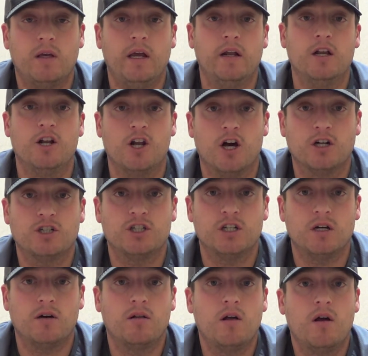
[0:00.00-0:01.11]
In a
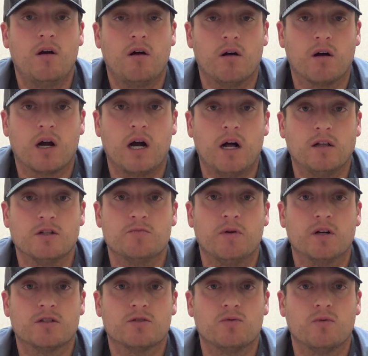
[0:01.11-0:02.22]
nutshell, our college
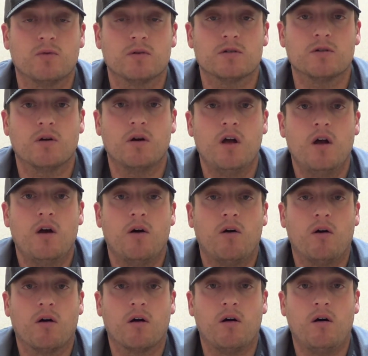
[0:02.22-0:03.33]
bus tours
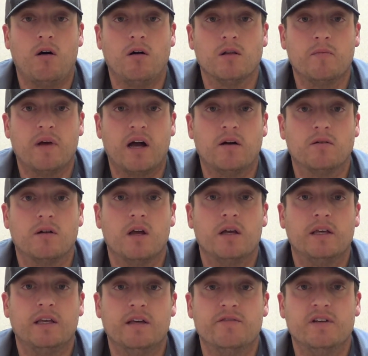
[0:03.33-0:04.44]
are all about
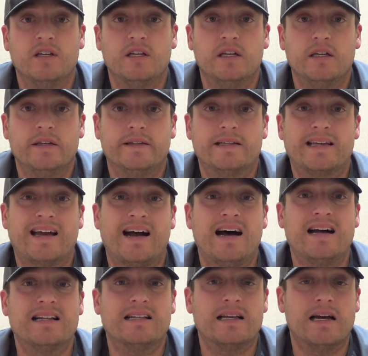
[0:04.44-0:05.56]
giving kids
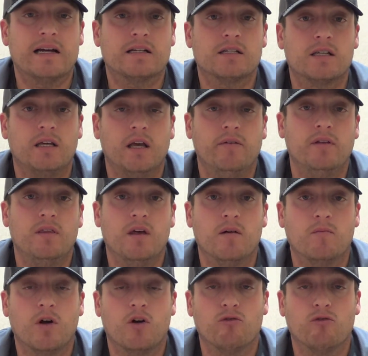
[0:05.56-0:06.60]
context, giving them